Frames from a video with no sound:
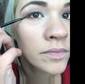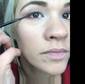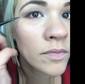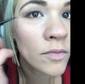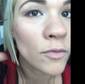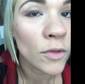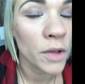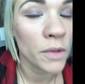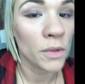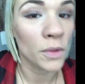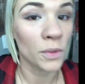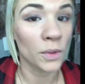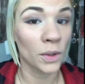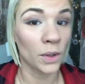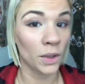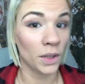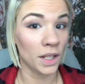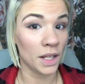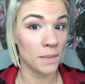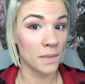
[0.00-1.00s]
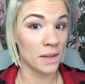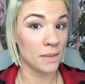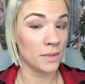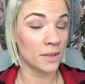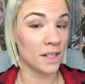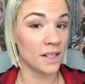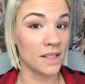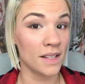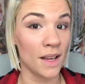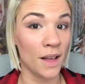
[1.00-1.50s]
we will really be able
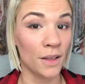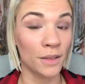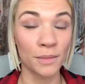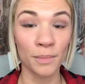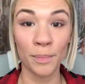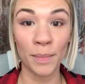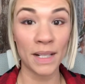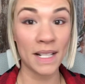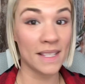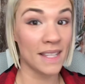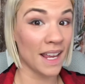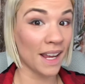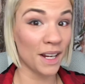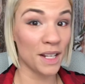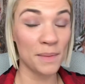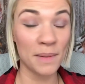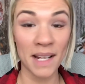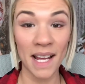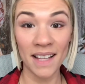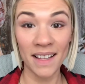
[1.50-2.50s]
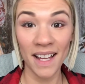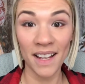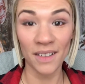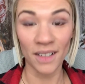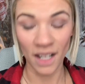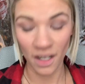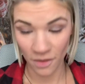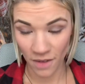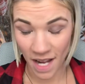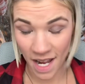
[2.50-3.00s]
to tell. But it's like I just put eyeliner
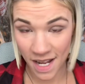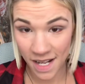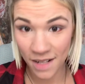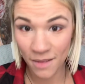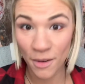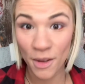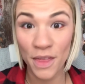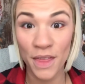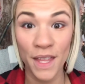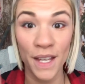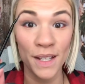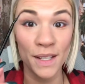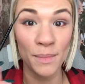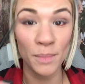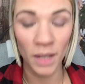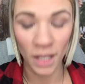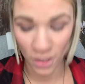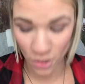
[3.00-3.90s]
on, right? With this brush